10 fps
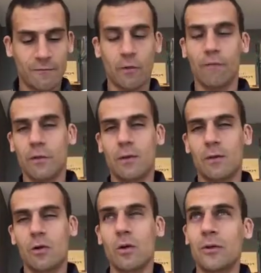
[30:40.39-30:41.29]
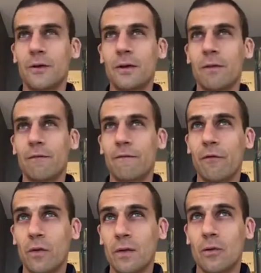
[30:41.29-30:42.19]
for the first until the
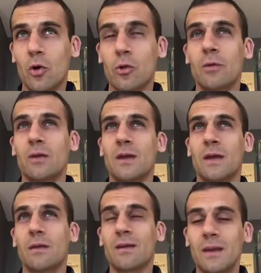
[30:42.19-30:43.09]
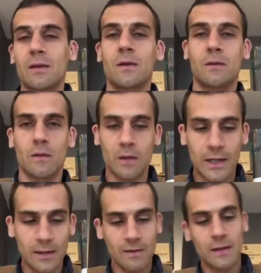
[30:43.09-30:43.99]
first disgorgement, 6 years on the
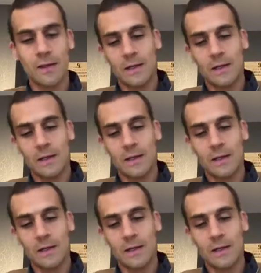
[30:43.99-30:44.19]
lease.